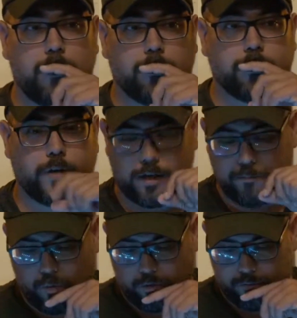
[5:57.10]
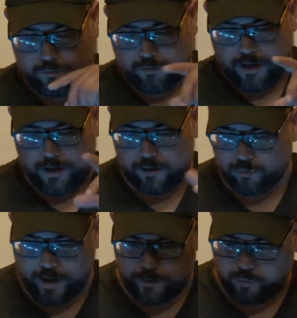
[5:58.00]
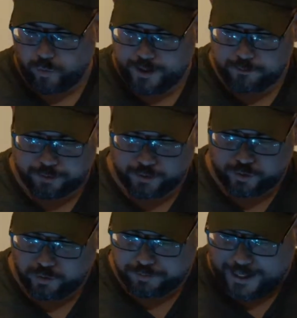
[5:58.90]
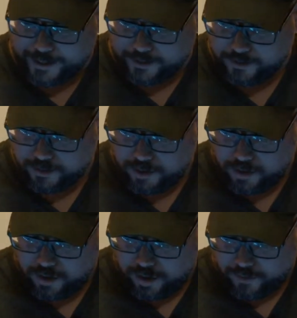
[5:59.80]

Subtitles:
Dragonborn, red, white, blue, black, all